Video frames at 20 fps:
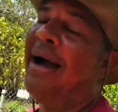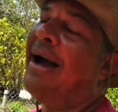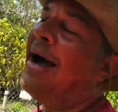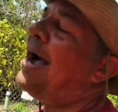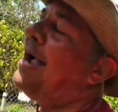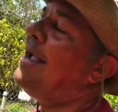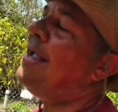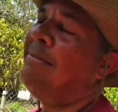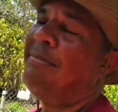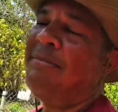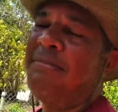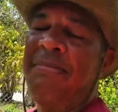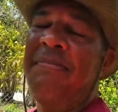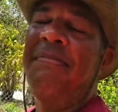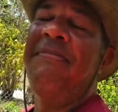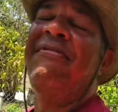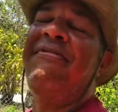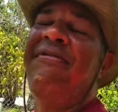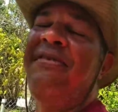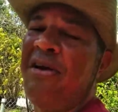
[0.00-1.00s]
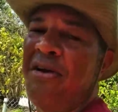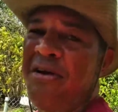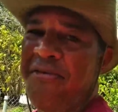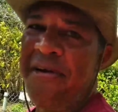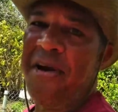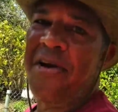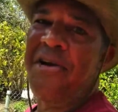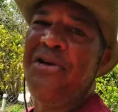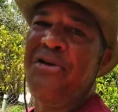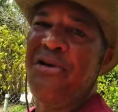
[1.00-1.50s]
I am very,
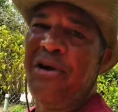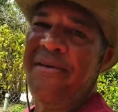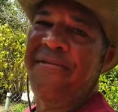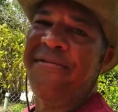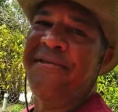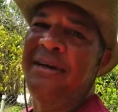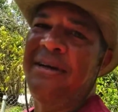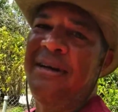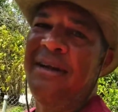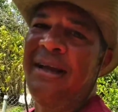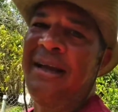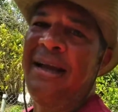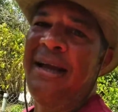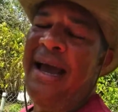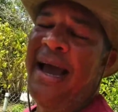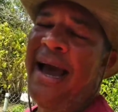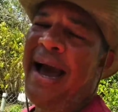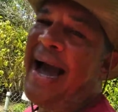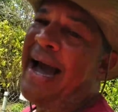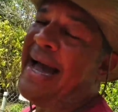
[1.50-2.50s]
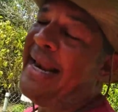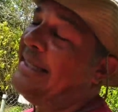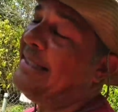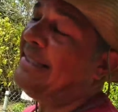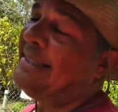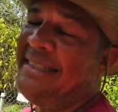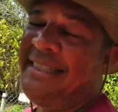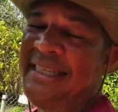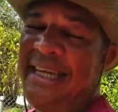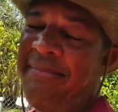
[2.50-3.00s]
very grateful. And it's
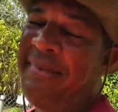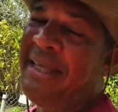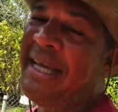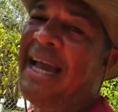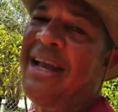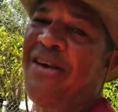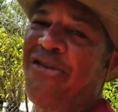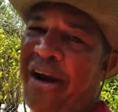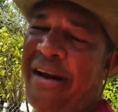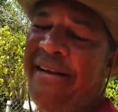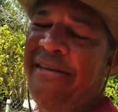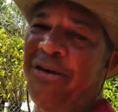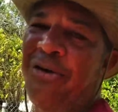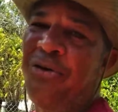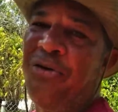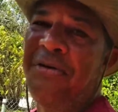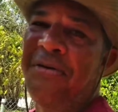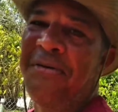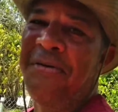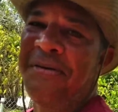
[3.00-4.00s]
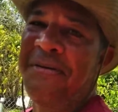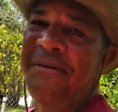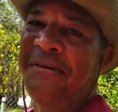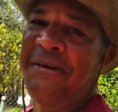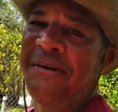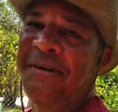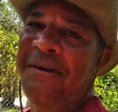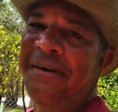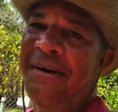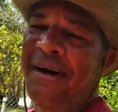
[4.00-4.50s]
the same thing I'm trying to do,
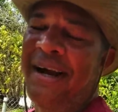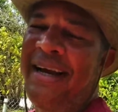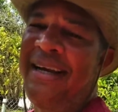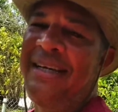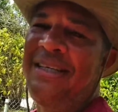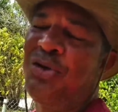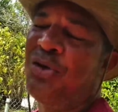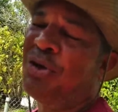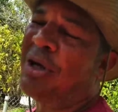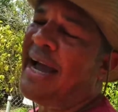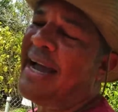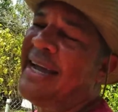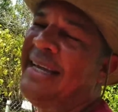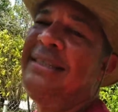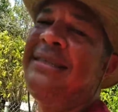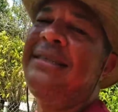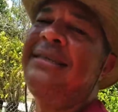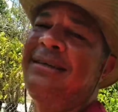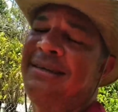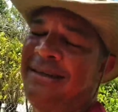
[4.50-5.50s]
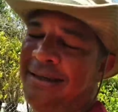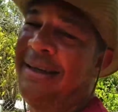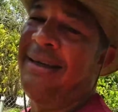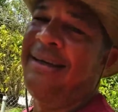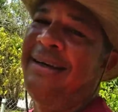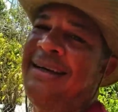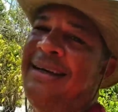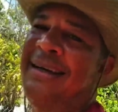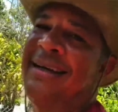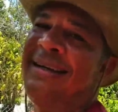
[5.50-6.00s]
right? So guys,
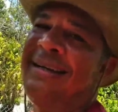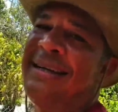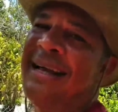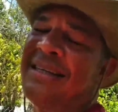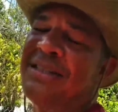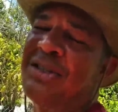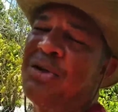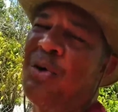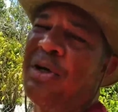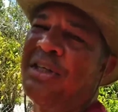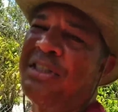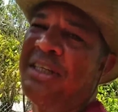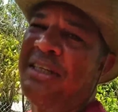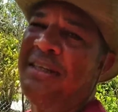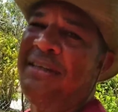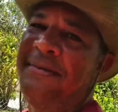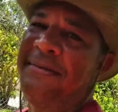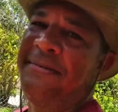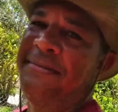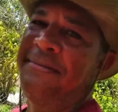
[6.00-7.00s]
thanks for watching.